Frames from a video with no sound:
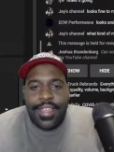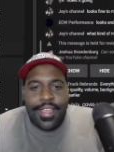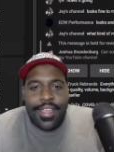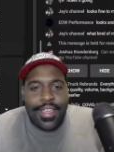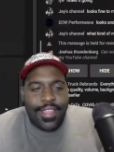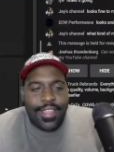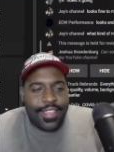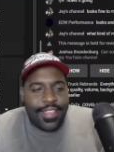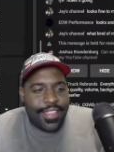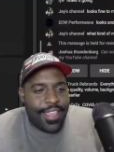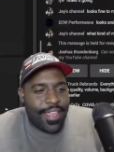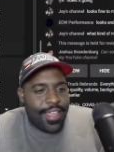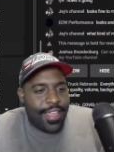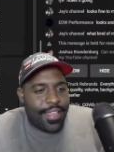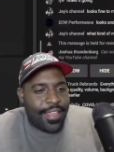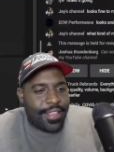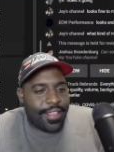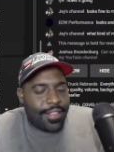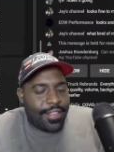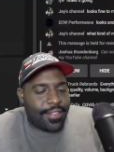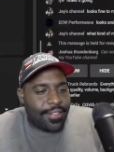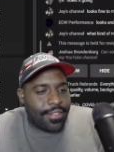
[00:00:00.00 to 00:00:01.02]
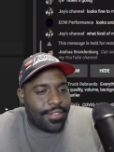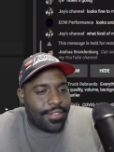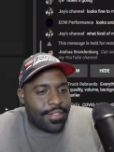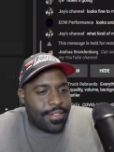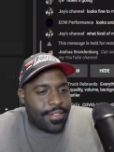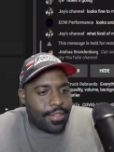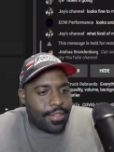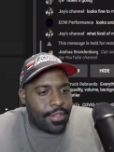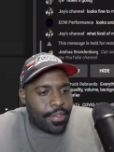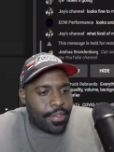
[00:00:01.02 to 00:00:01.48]
yeah,
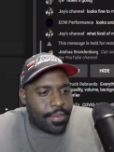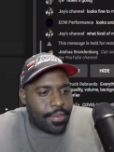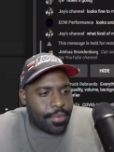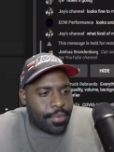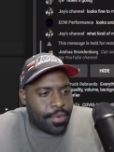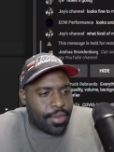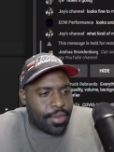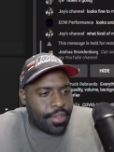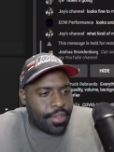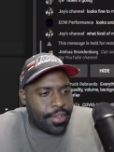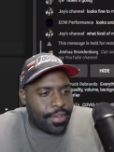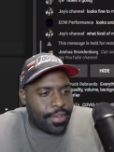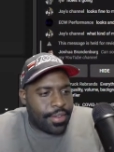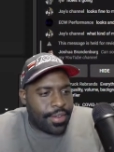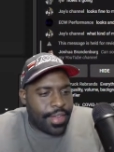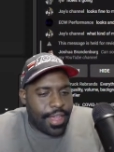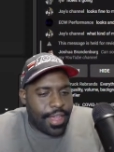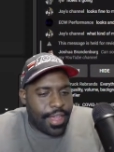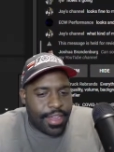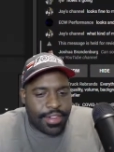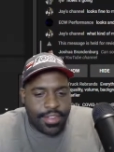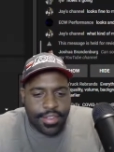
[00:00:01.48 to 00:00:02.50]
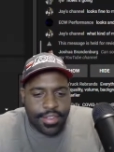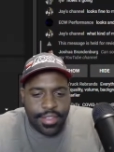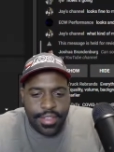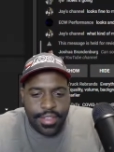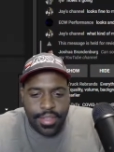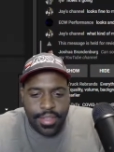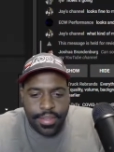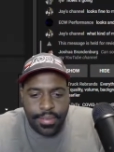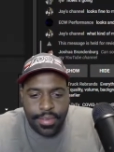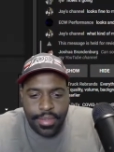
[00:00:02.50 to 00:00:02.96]
that's looking pretty good,
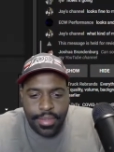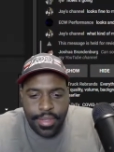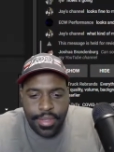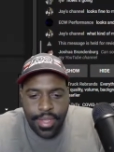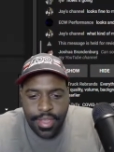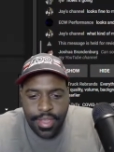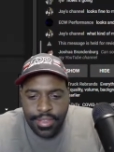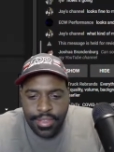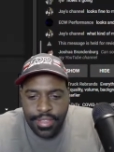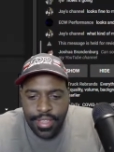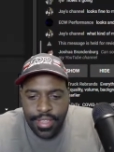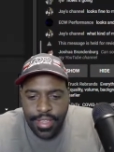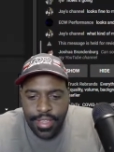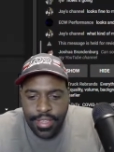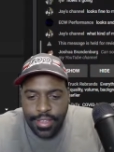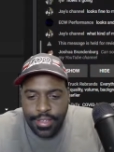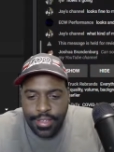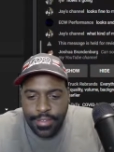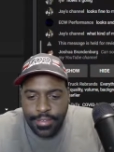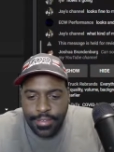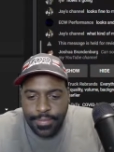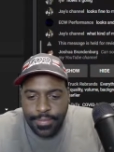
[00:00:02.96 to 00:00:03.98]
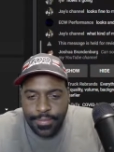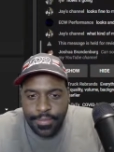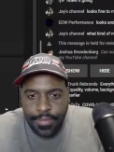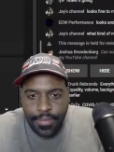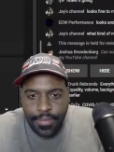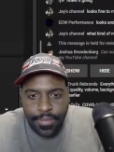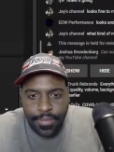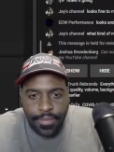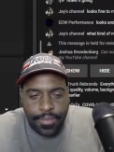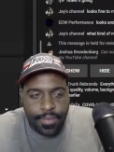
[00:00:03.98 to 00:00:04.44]
actually. What do you guys think?
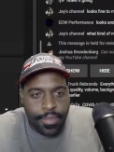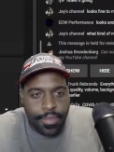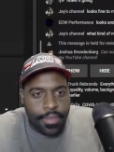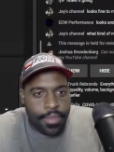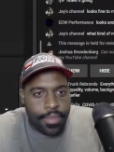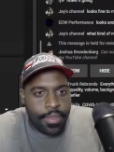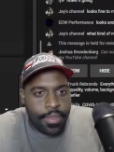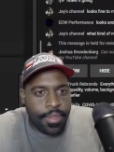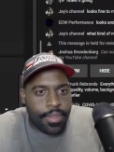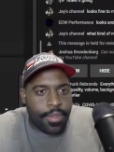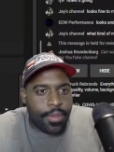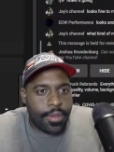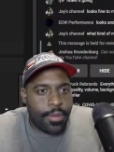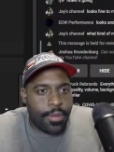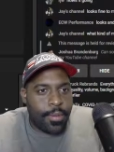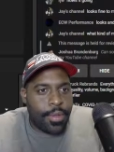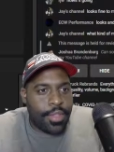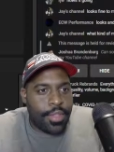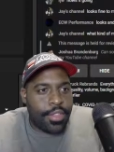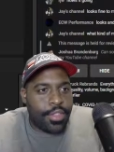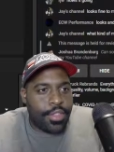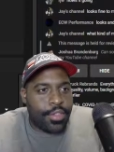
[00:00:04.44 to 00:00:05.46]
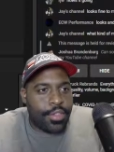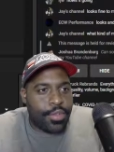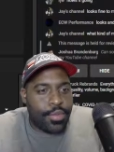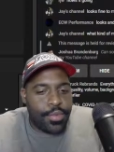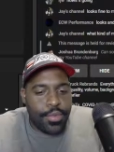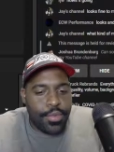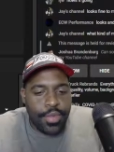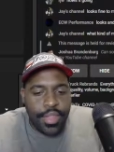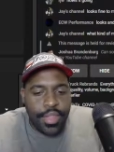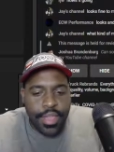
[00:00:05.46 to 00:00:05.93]
What
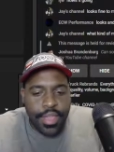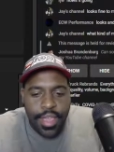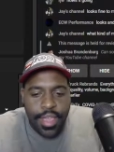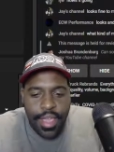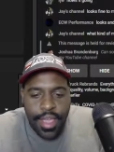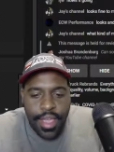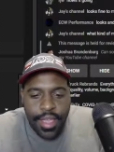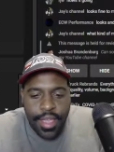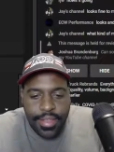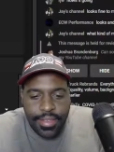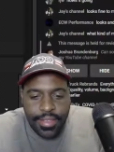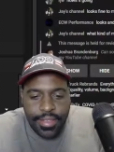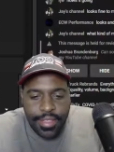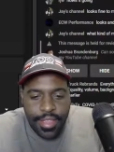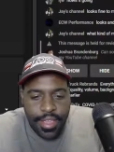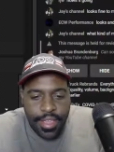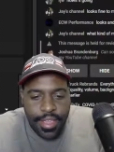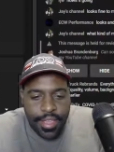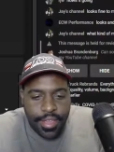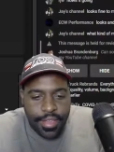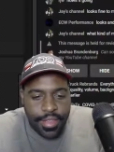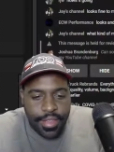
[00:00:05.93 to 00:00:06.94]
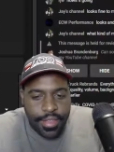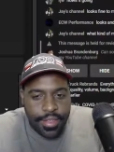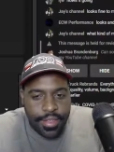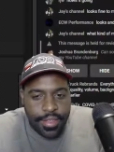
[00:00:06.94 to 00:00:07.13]
do you guys think?